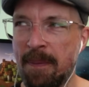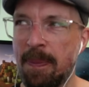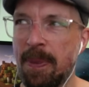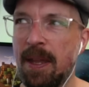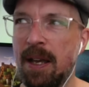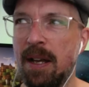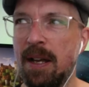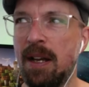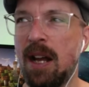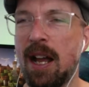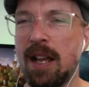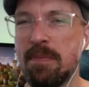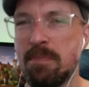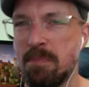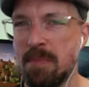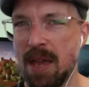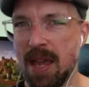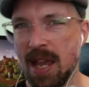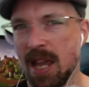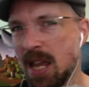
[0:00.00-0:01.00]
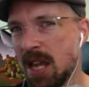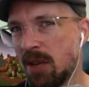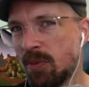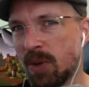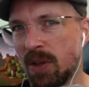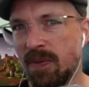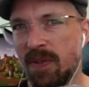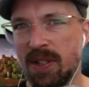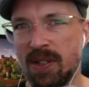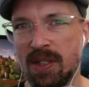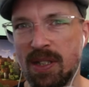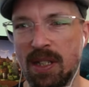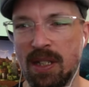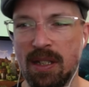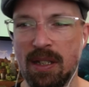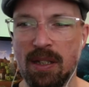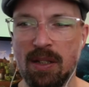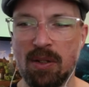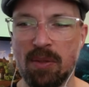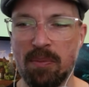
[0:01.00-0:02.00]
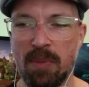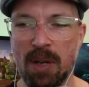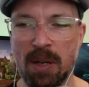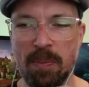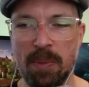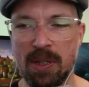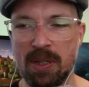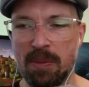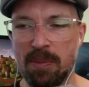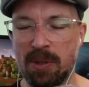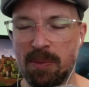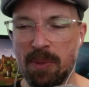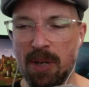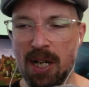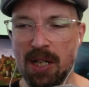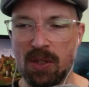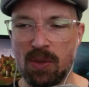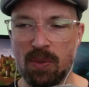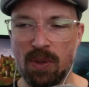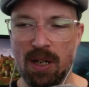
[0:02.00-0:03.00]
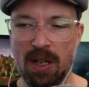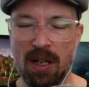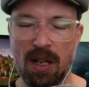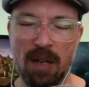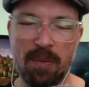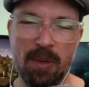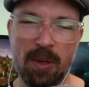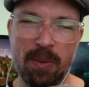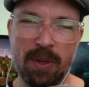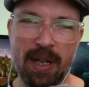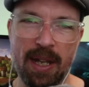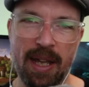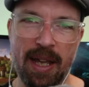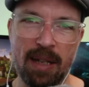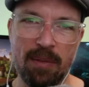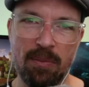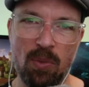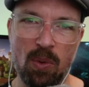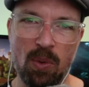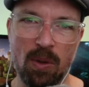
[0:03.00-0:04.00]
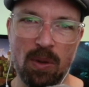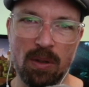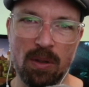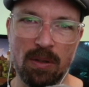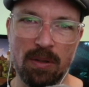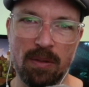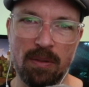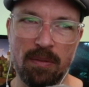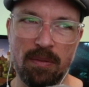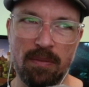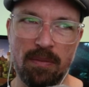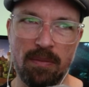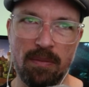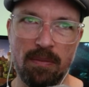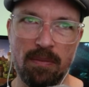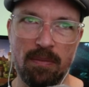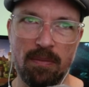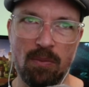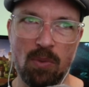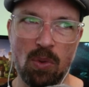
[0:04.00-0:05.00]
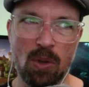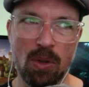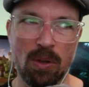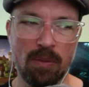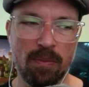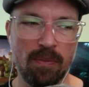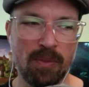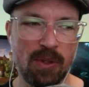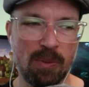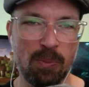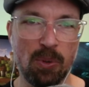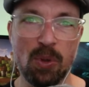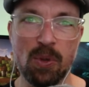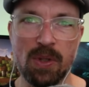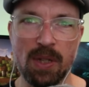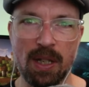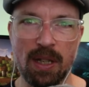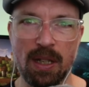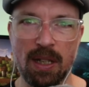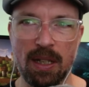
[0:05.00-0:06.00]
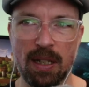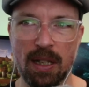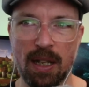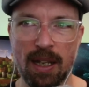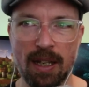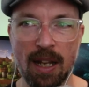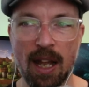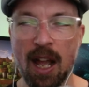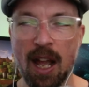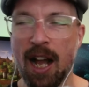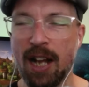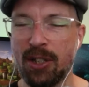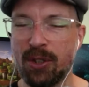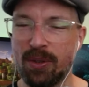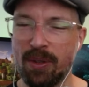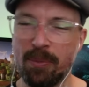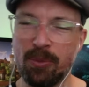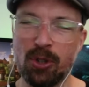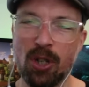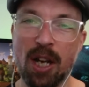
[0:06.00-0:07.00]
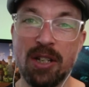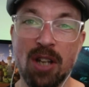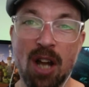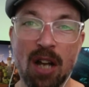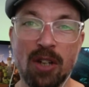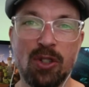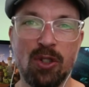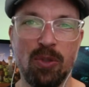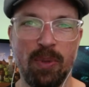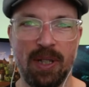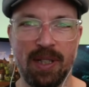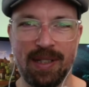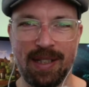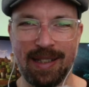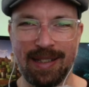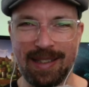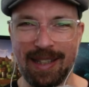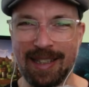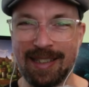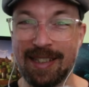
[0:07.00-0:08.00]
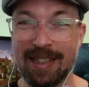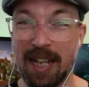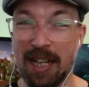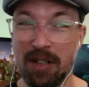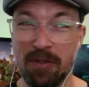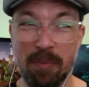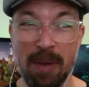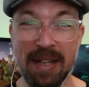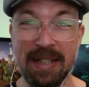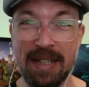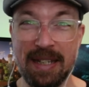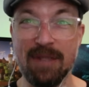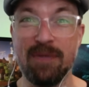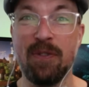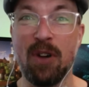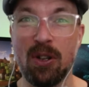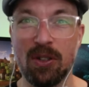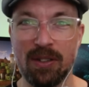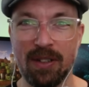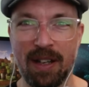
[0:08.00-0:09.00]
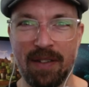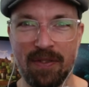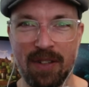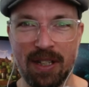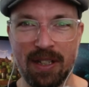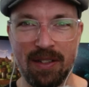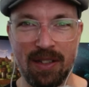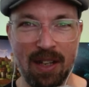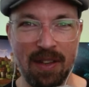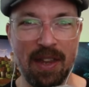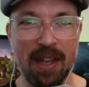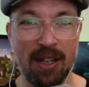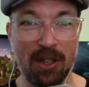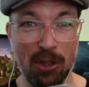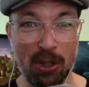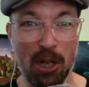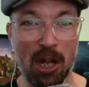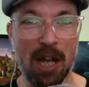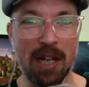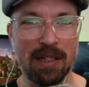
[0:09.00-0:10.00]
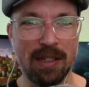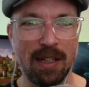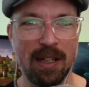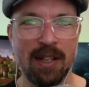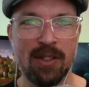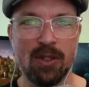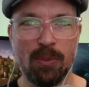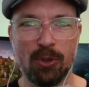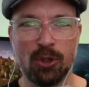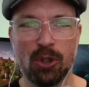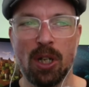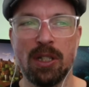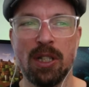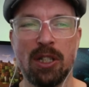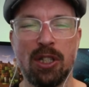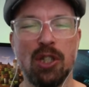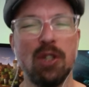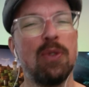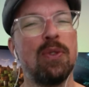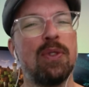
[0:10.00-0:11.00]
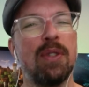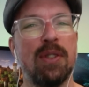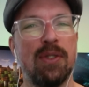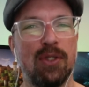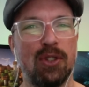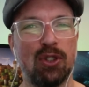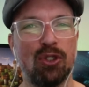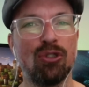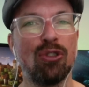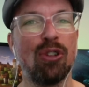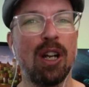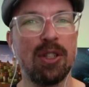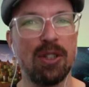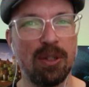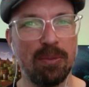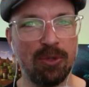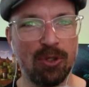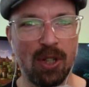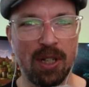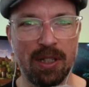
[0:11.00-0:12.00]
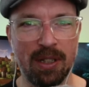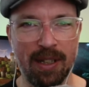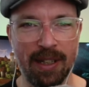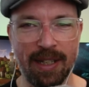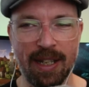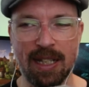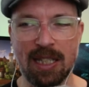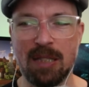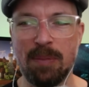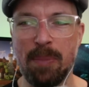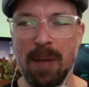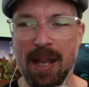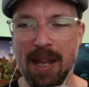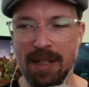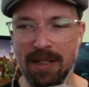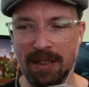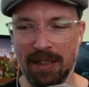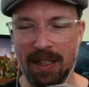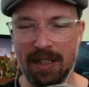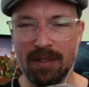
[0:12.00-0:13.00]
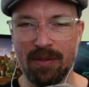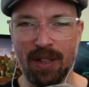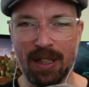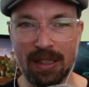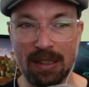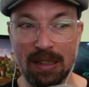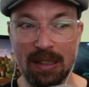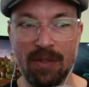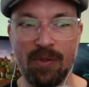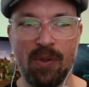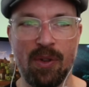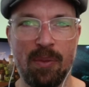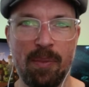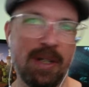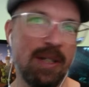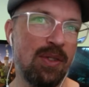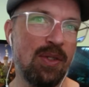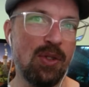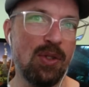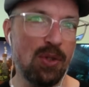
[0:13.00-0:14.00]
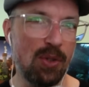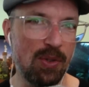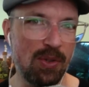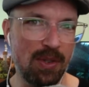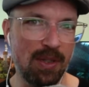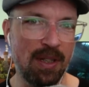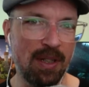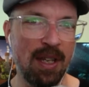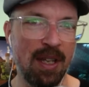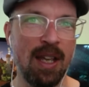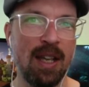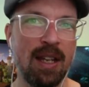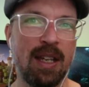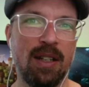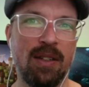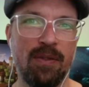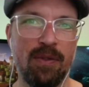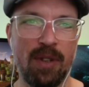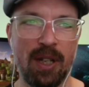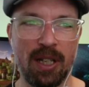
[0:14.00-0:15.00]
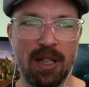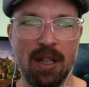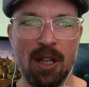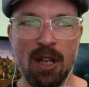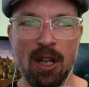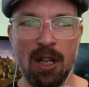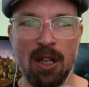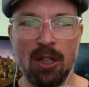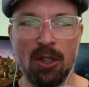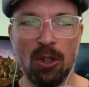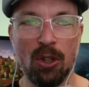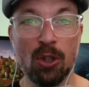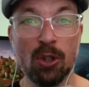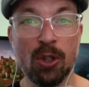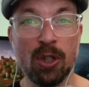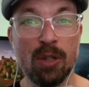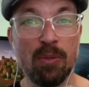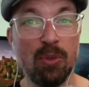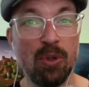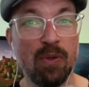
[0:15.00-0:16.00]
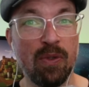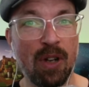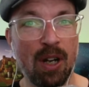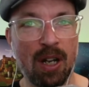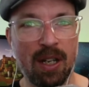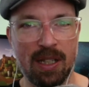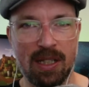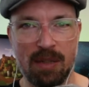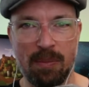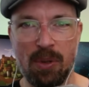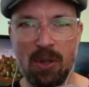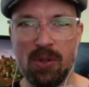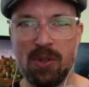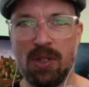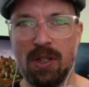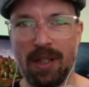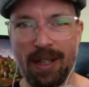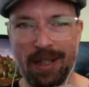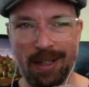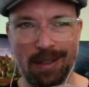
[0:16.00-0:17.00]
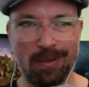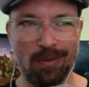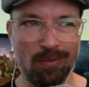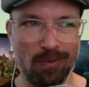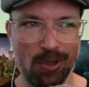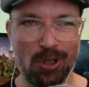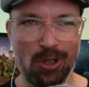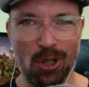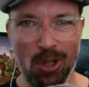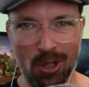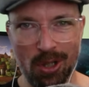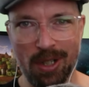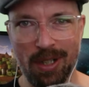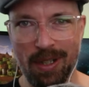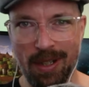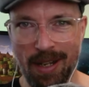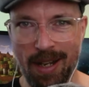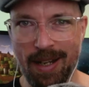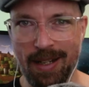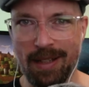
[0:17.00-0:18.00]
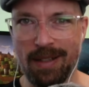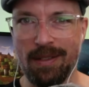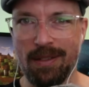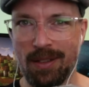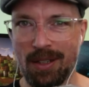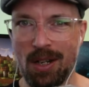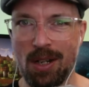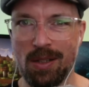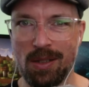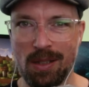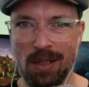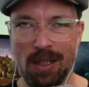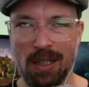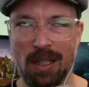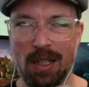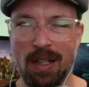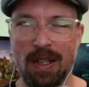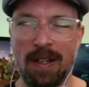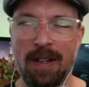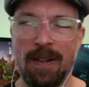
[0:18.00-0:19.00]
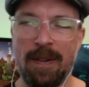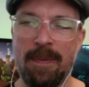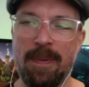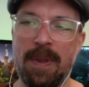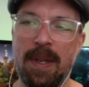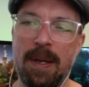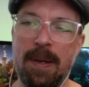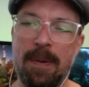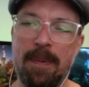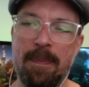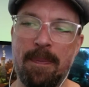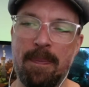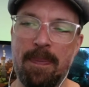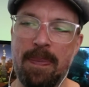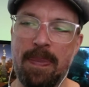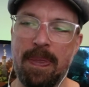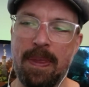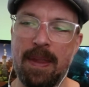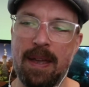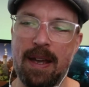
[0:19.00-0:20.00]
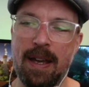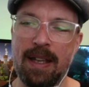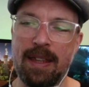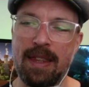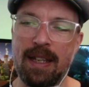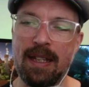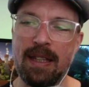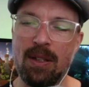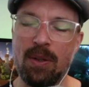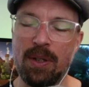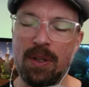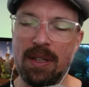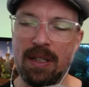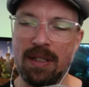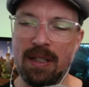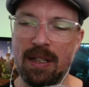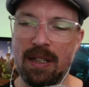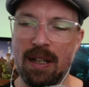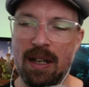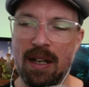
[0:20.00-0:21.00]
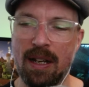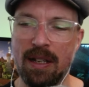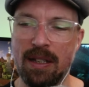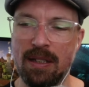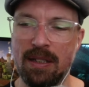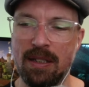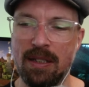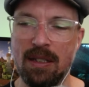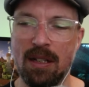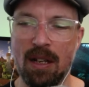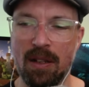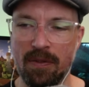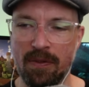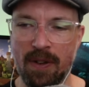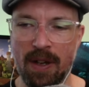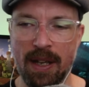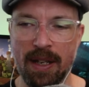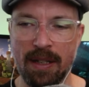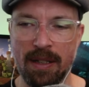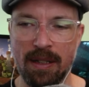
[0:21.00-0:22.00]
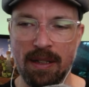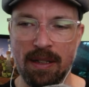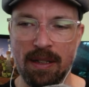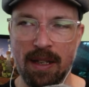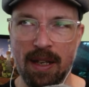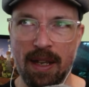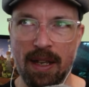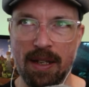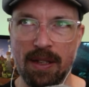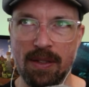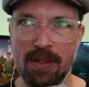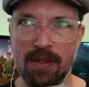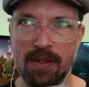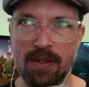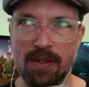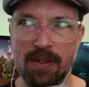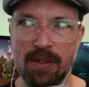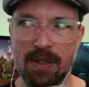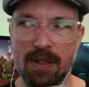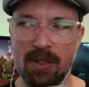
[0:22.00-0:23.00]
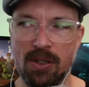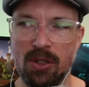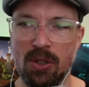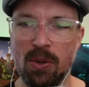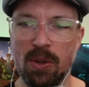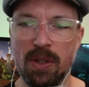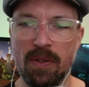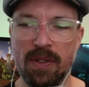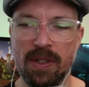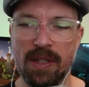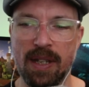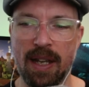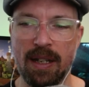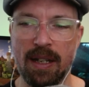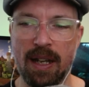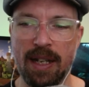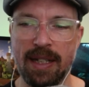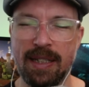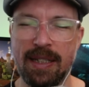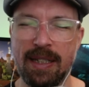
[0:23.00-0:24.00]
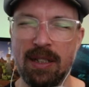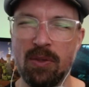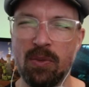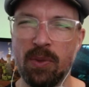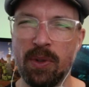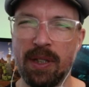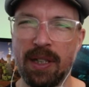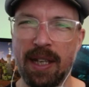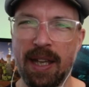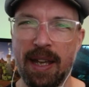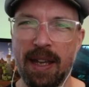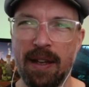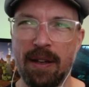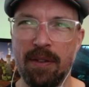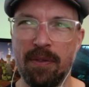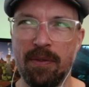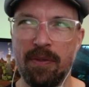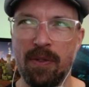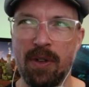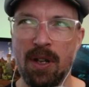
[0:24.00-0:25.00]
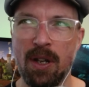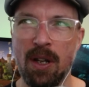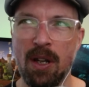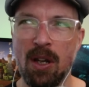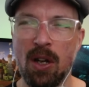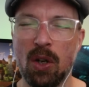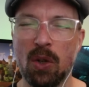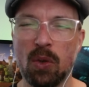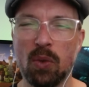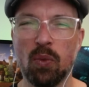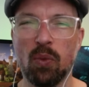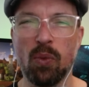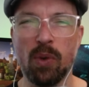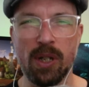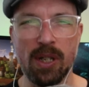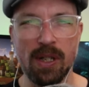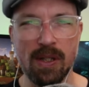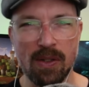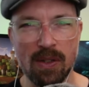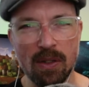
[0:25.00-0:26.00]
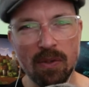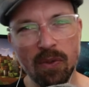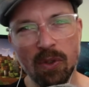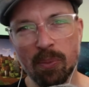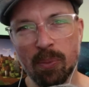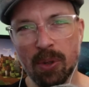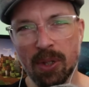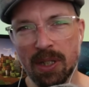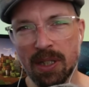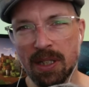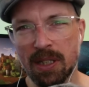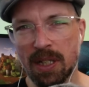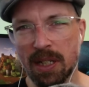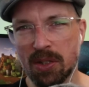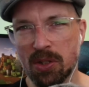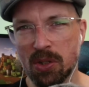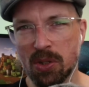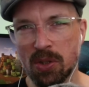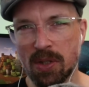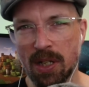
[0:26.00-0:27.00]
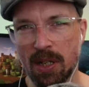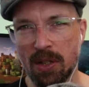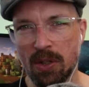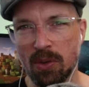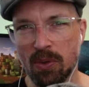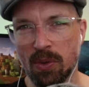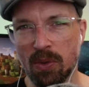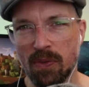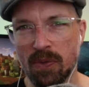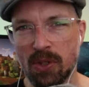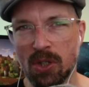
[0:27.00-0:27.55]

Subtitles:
I may revisit it. There might be some spots where I might want to add more spruce, I think, and I'm trying not to, because that's kind of my default. I've kind of done that a lot, so I'm trying not to use it as a crutch. I'm trying to like expand and kind of like live with my decisions and kind of like learn and move on, as opposed to like return and edit constantly. I think the only thing that I did not find as intuitive is that I didn't really have a reason for putting the textures down on the roof.